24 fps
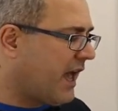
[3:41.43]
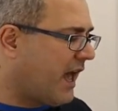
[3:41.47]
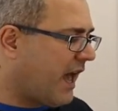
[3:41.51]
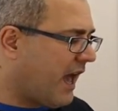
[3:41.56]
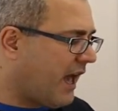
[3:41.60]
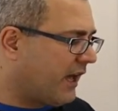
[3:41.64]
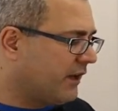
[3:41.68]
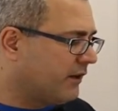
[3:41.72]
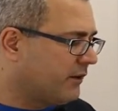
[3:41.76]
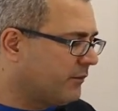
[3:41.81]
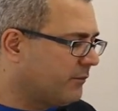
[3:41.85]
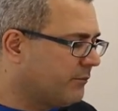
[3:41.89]

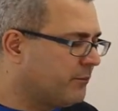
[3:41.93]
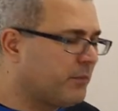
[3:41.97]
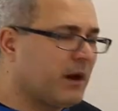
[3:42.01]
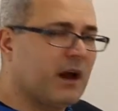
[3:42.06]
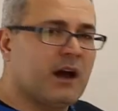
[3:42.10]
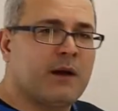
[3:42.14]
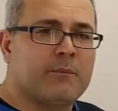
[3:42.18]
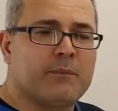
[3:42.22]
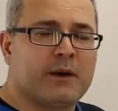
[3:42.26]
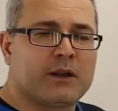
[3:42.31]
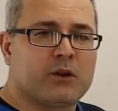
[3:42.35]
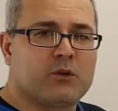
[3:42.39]

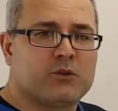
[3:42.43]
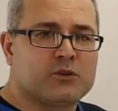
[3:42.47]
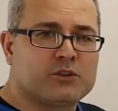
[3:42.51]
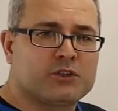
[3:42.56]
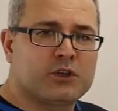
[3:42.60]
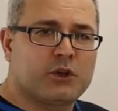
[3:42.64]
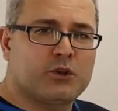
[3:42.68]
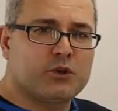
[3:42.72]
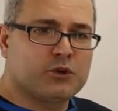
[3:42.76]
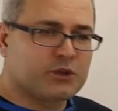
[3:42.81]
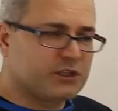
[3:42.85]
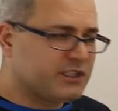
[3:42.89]
but
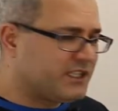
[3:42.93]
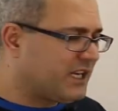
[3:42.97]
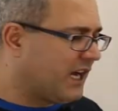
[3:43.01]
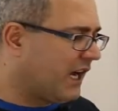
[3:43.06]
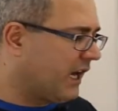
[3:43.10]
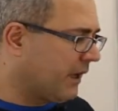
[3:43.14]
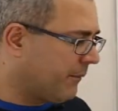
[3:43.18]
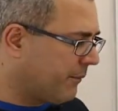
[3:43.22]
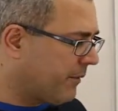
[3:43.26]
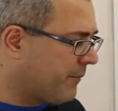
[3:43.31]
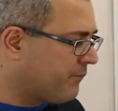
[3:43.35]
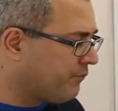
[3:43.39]
also your
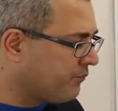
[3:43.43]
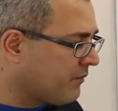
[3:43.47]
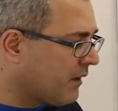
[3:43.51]
type.